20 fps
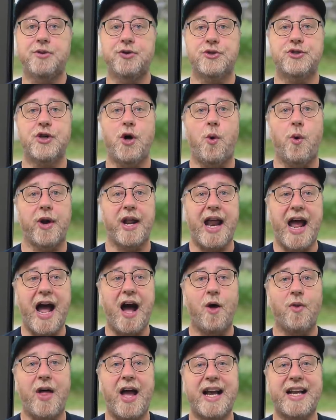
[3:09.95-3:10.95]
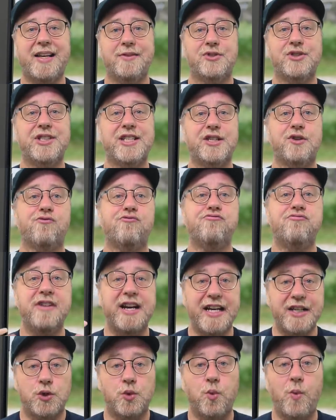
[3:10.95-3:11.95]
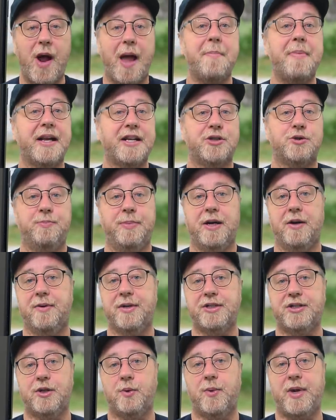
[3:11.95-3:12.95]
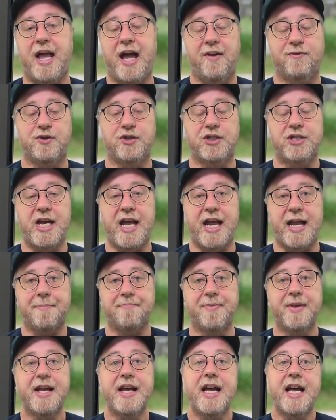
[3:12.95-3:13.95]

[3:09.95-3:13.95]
and so on, and how that gives us this rich web experience that we have today.